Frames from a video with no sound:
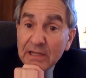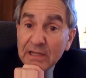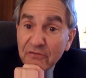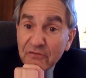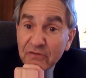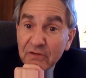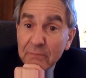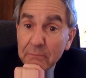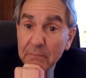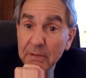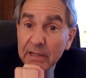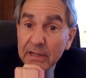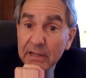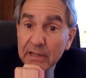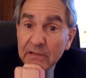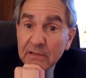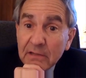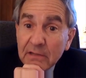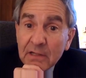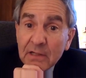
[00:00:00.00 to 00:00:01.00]
least
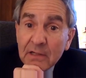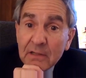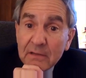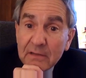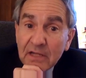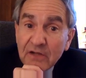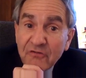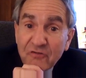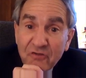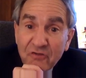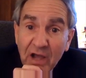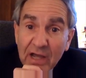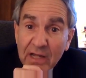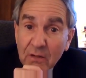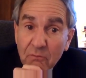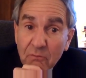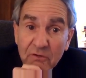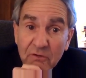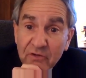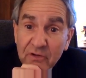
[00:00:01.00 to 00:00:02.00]
admitted that
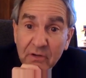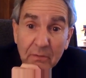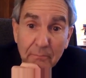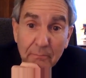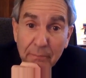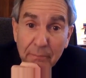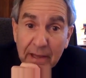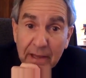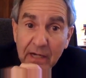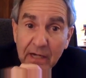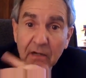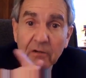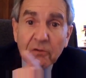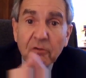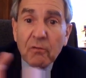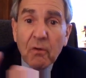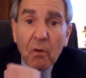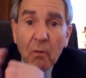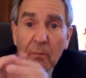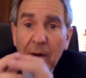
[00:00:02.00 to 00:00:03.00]
China was a
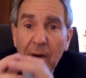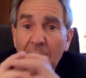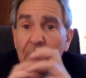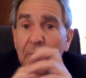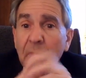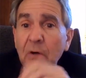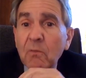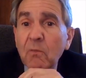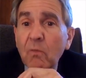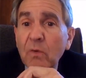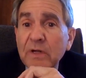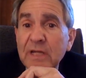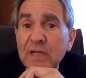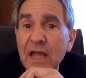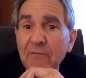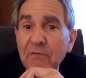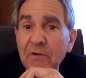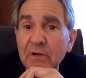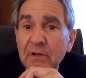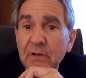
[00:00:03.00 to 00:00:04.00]
competitor. Obama would
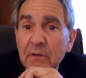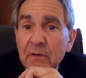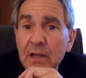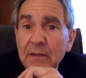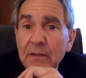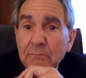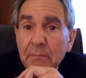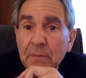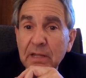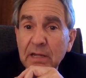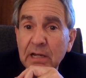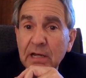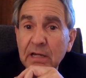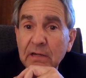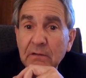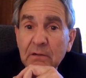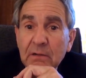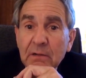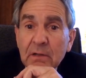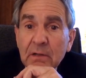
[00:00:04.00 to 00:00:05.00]
never admit
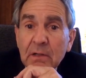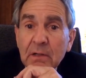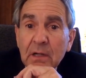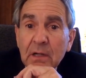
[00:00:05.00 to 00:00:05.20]
it.